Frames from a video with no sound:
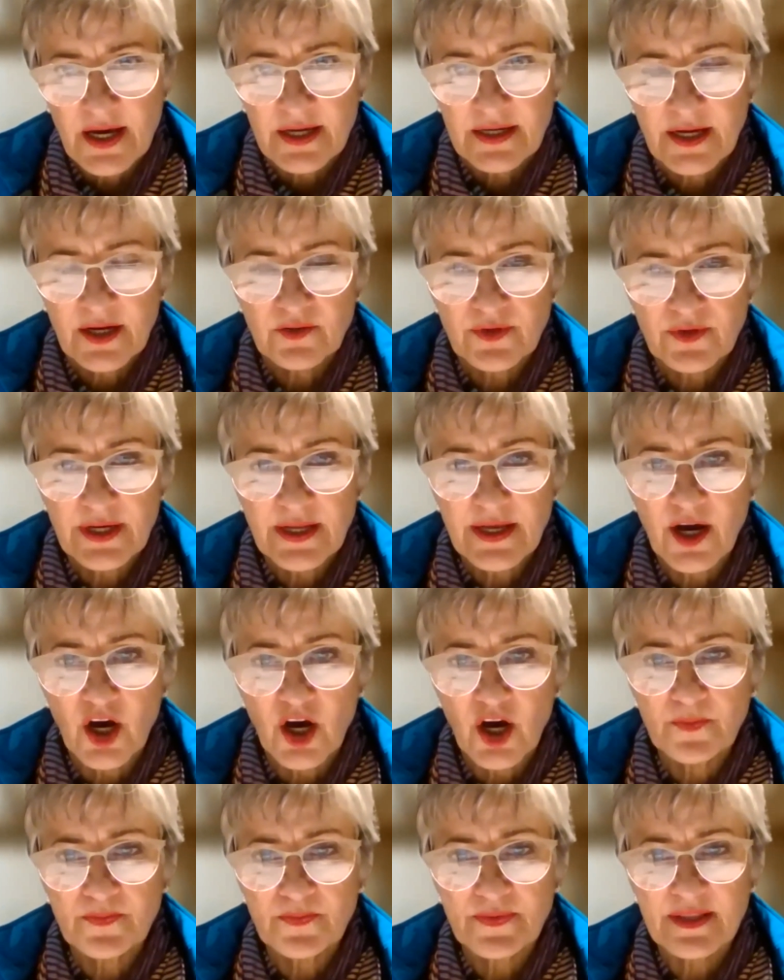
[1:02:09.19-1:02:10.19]
And I really
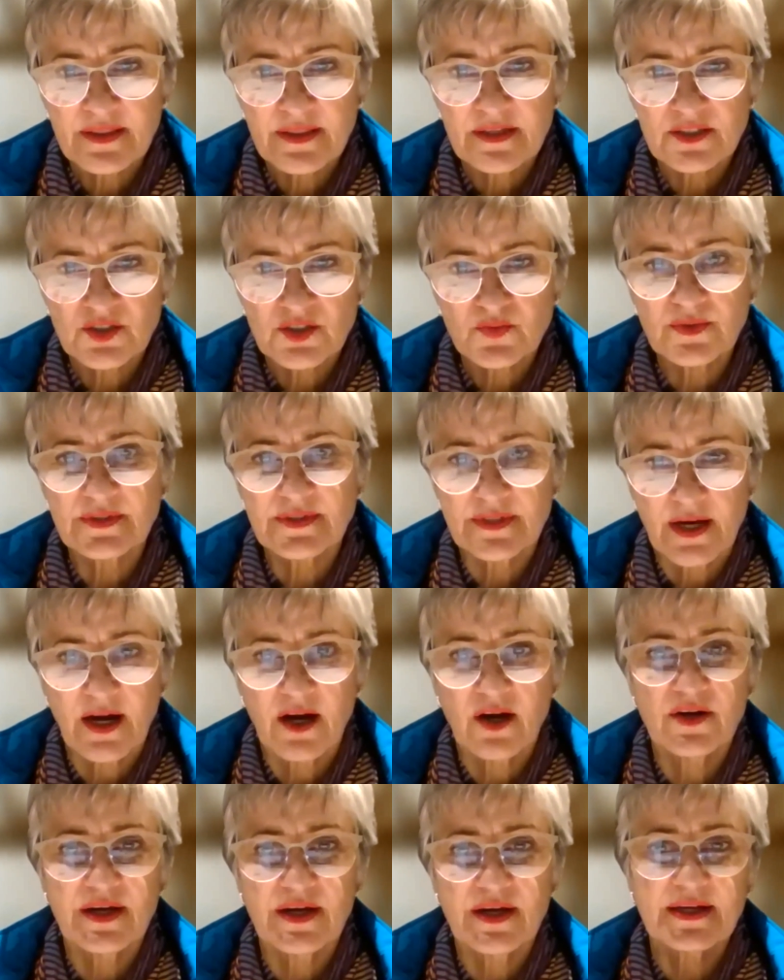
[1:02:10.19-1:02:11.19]
hope that this will
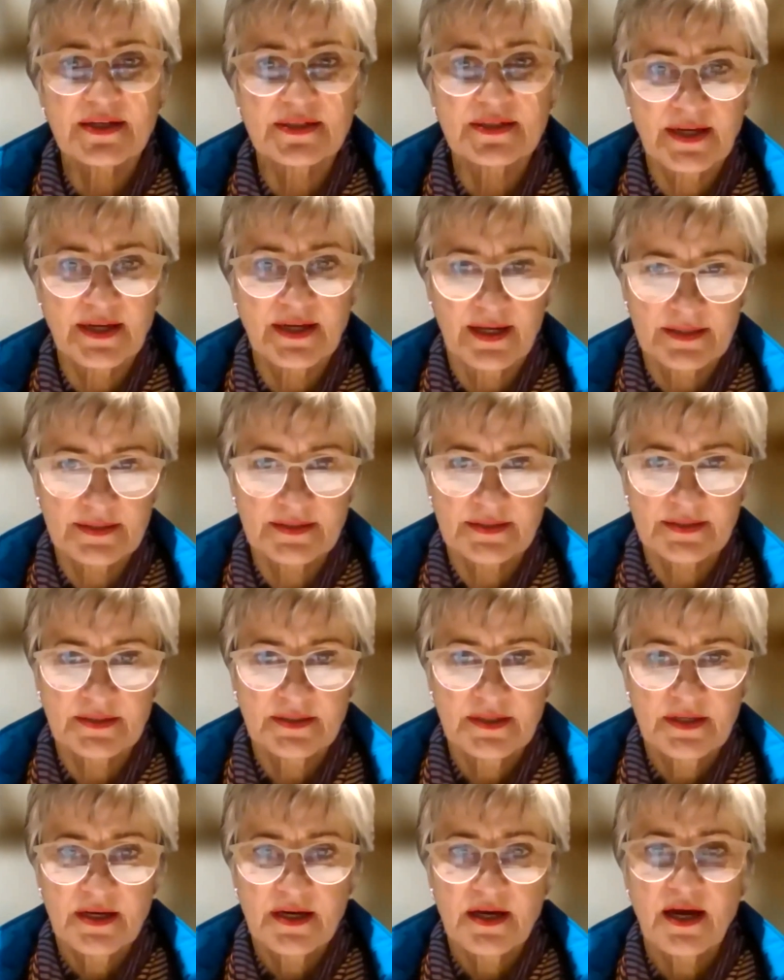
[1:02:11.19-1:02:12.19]
now ignite
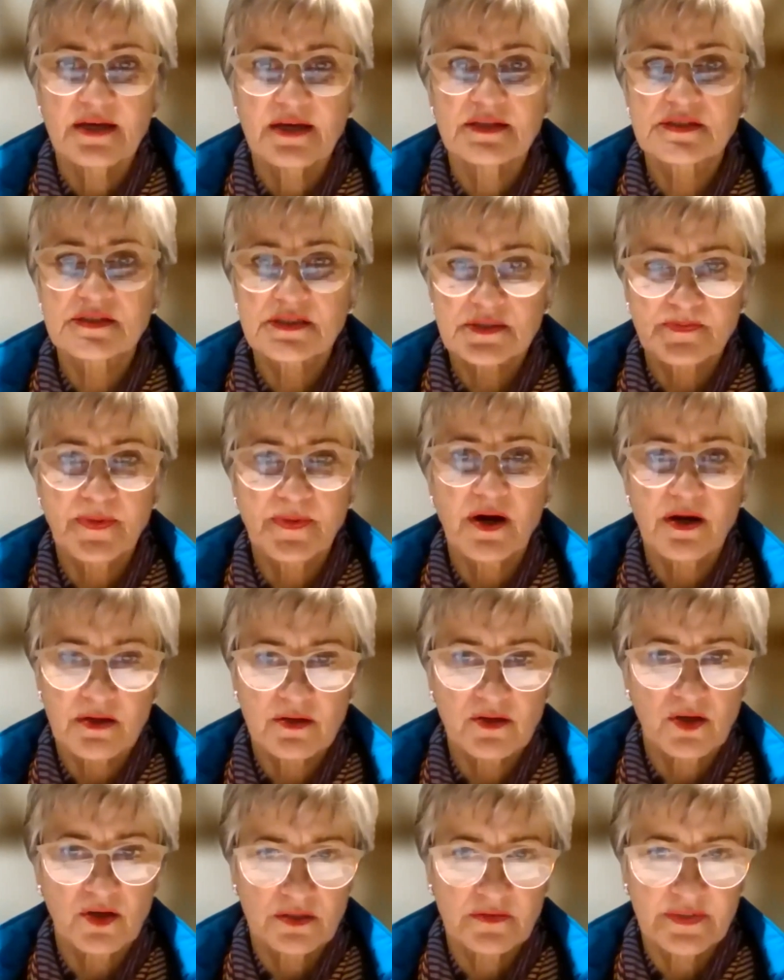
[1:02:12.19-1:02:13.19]
and
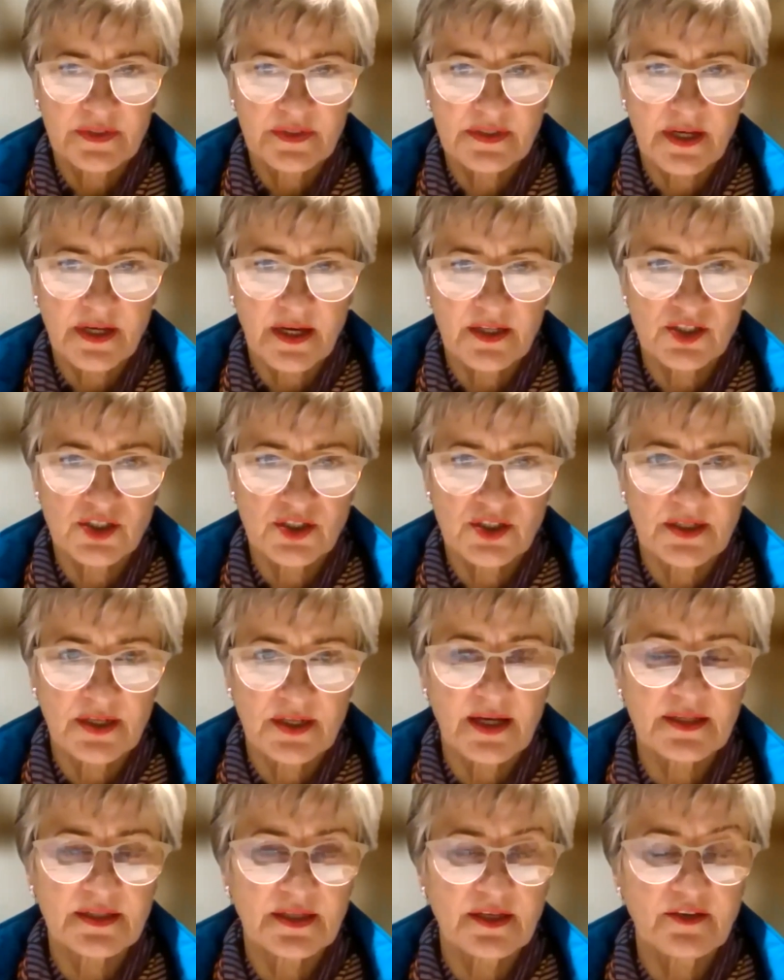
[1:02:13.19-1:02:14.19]
spark
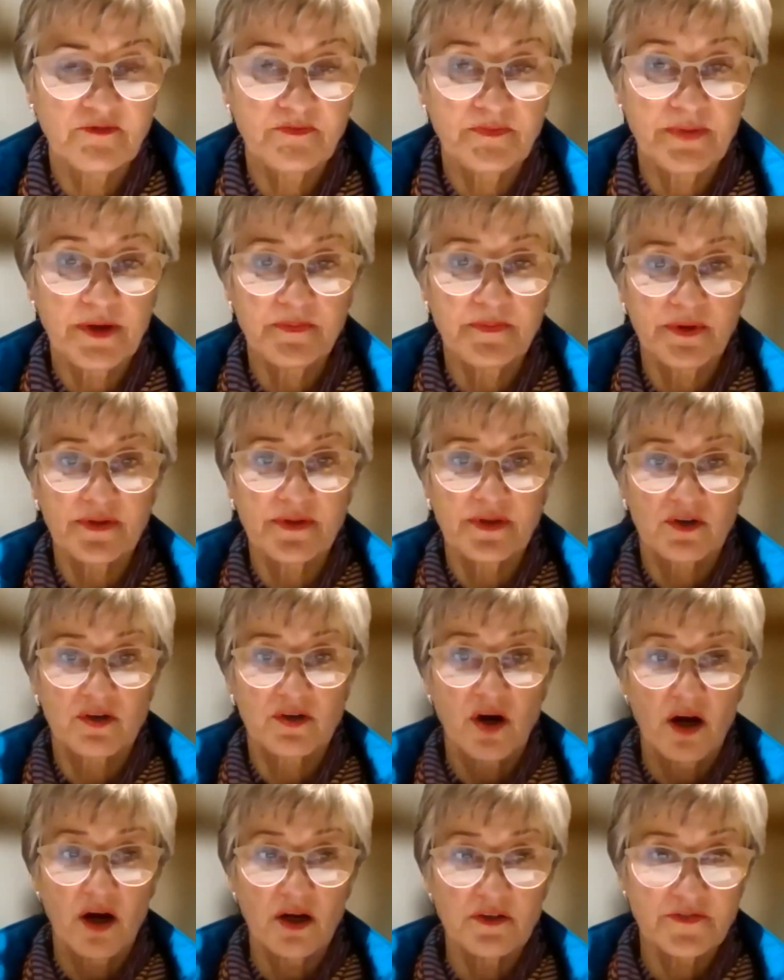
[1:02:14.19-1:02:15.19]
conversation and give people the
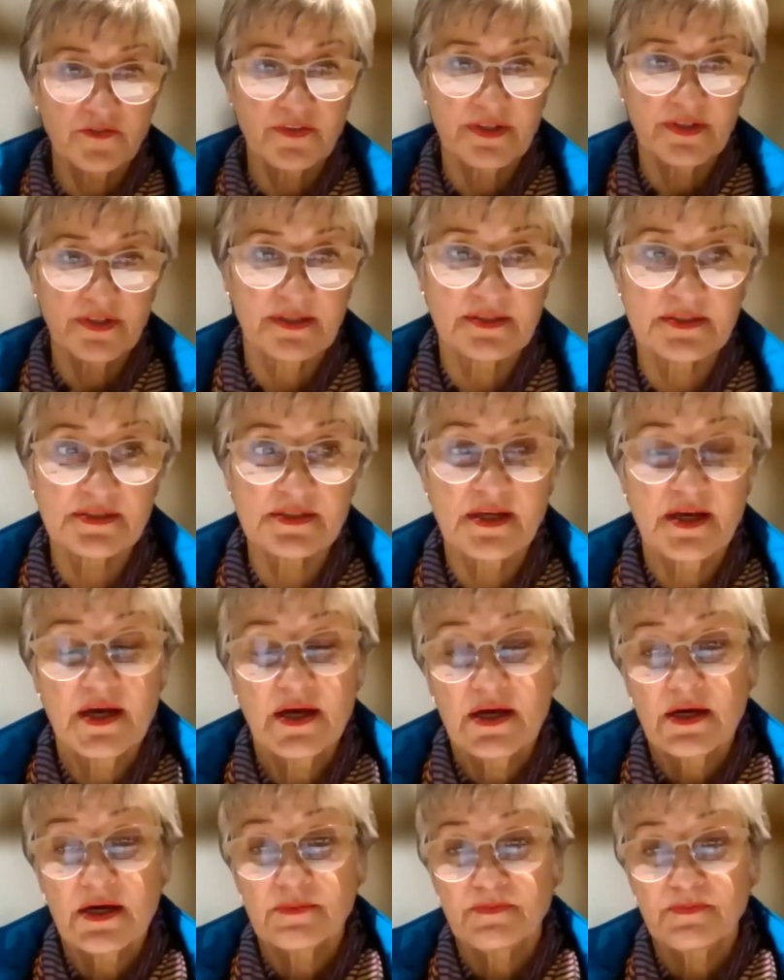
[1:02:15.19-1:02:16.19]
confidence,
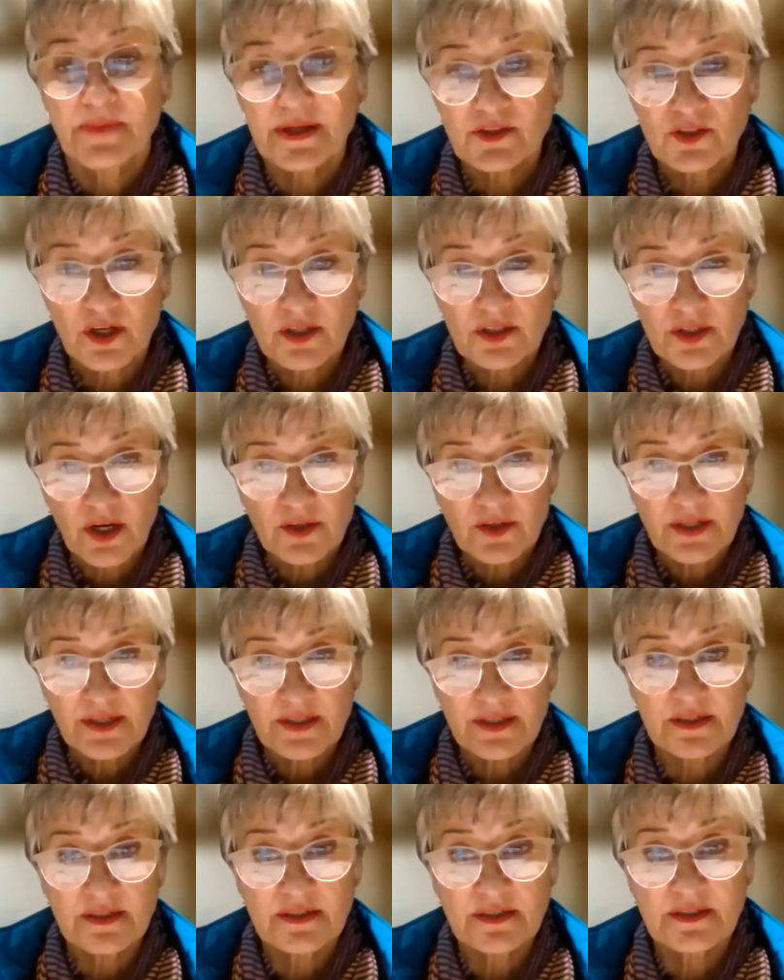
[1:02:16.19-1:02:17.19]
but not
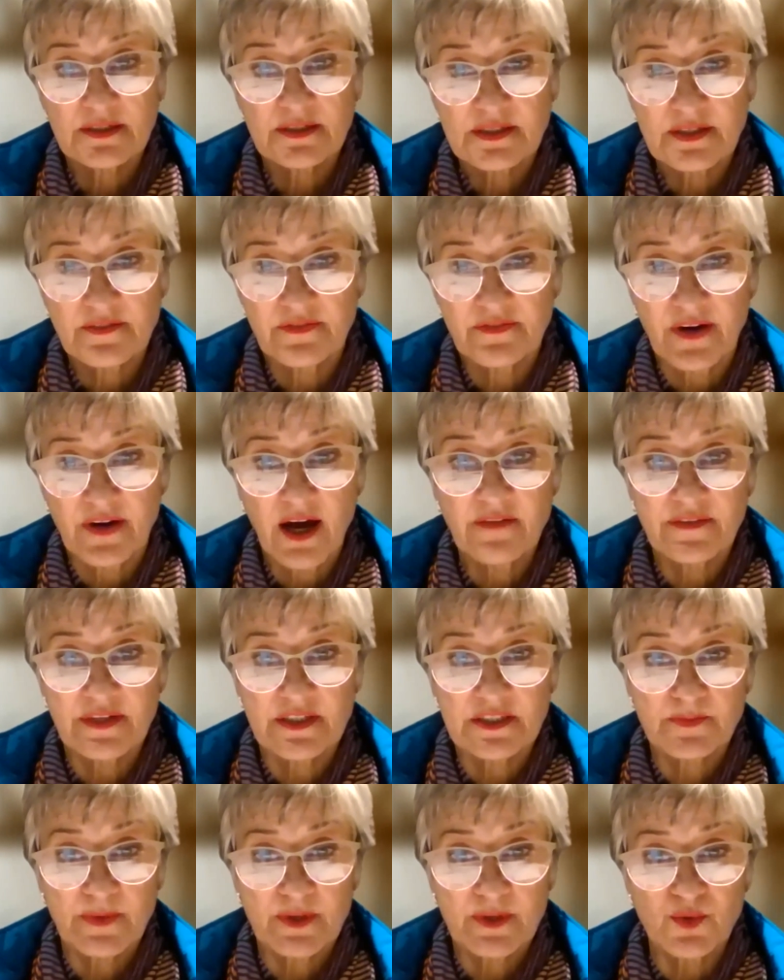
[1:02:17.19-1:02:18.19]
only the
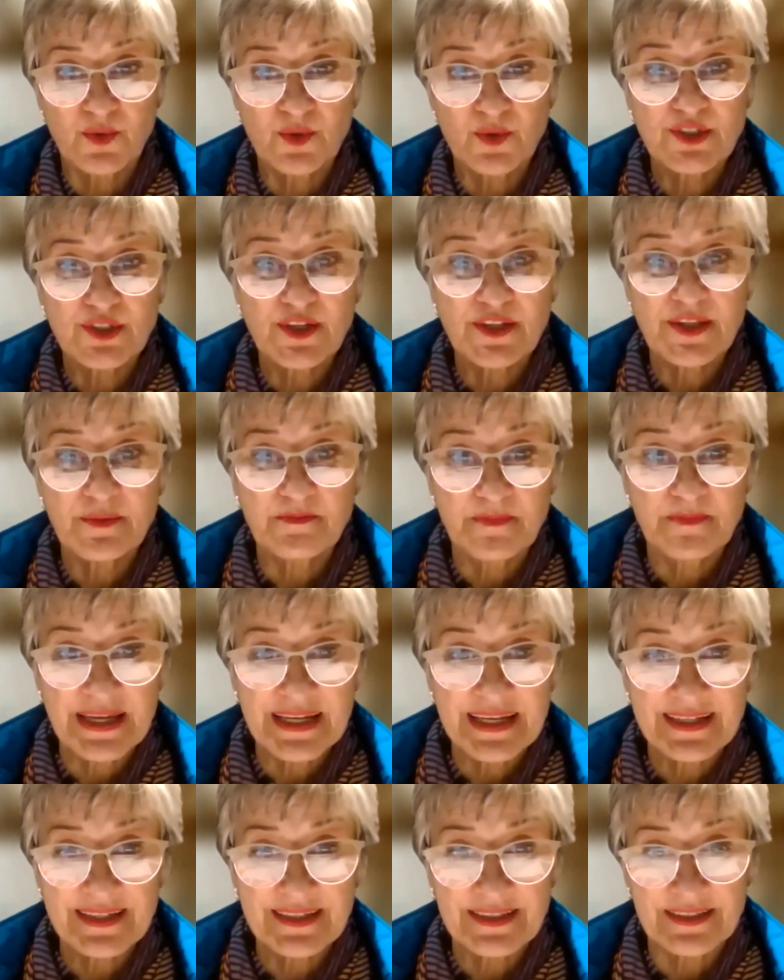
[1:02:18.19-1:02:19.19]
survivors, but also the
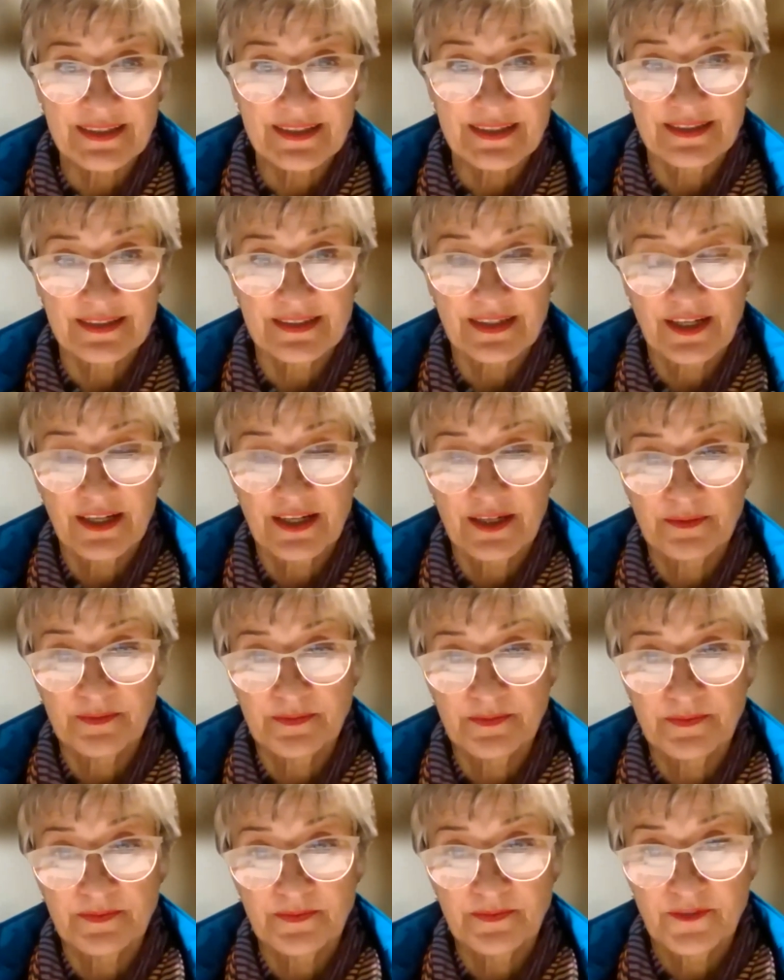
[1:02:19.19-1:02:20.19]
medical
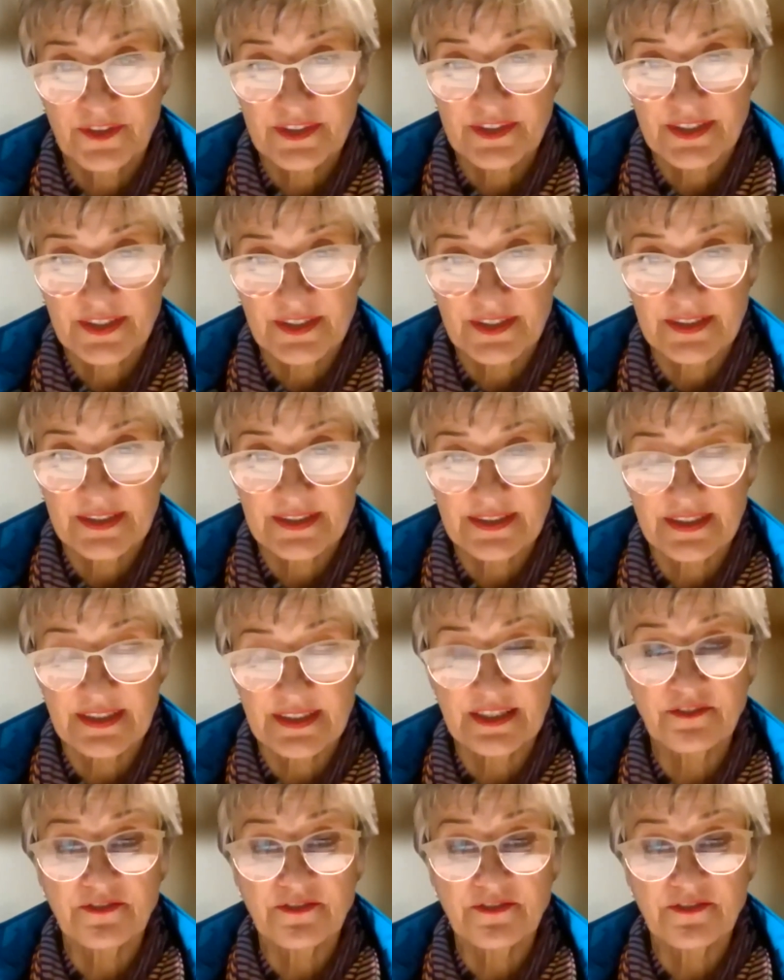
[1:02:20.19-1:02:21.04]
fraternity.